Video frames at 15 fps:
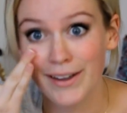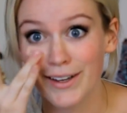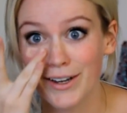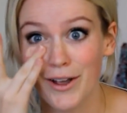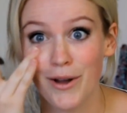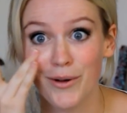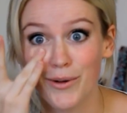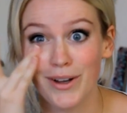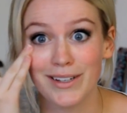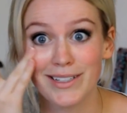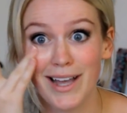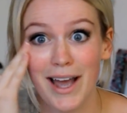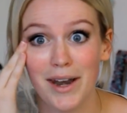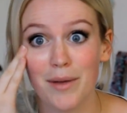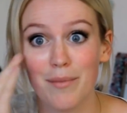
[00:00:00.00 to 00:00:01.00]
you know, a
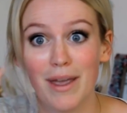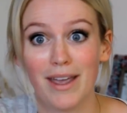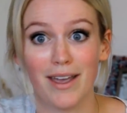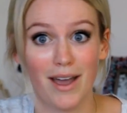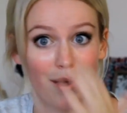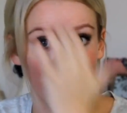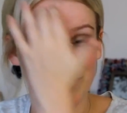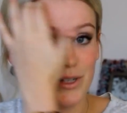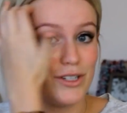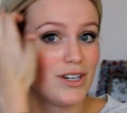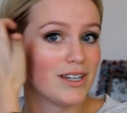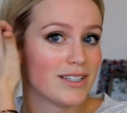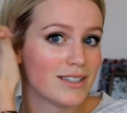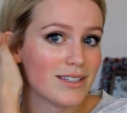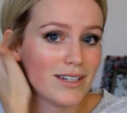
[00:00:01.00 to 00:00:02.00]
ton of makeup. You
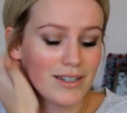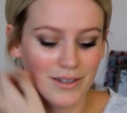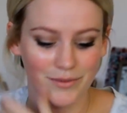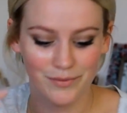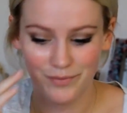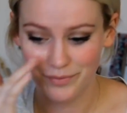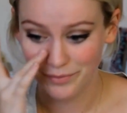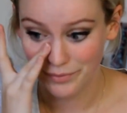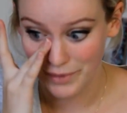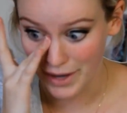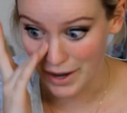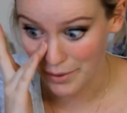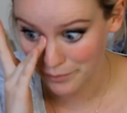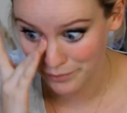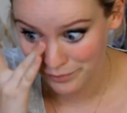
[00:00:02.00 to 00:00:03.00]
just,
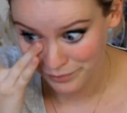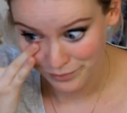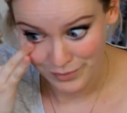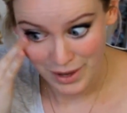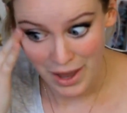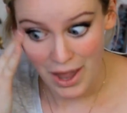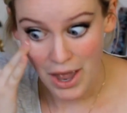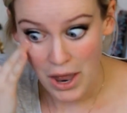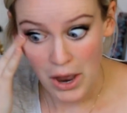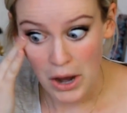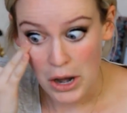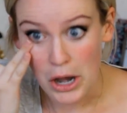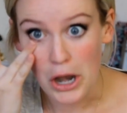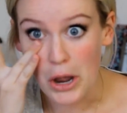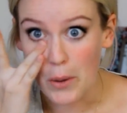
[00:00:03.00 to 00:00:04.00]
yeah,
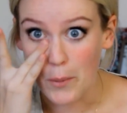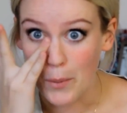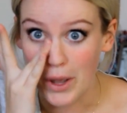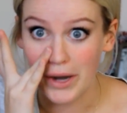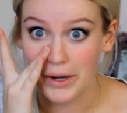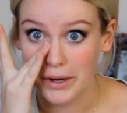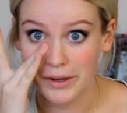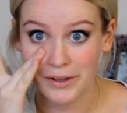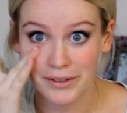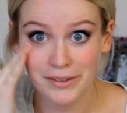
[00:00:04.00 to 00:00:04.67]
no one.